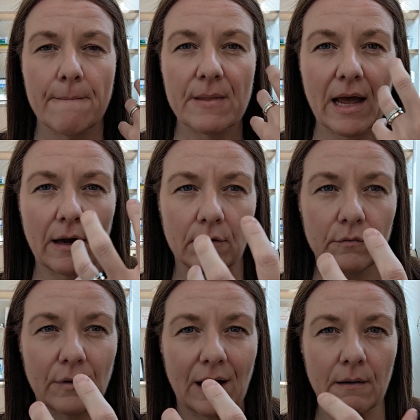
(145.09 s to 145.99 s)

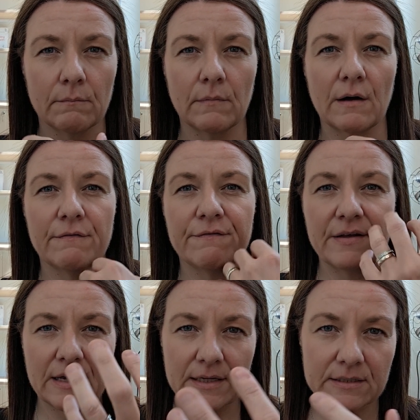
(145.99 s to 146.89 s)
how
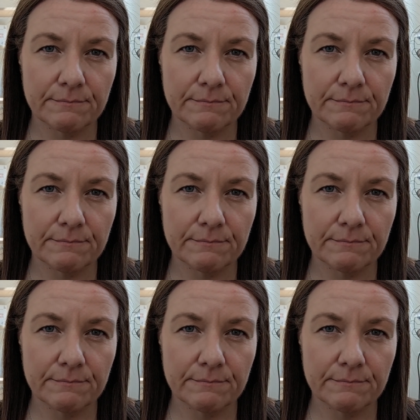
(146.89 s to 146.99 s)
fears and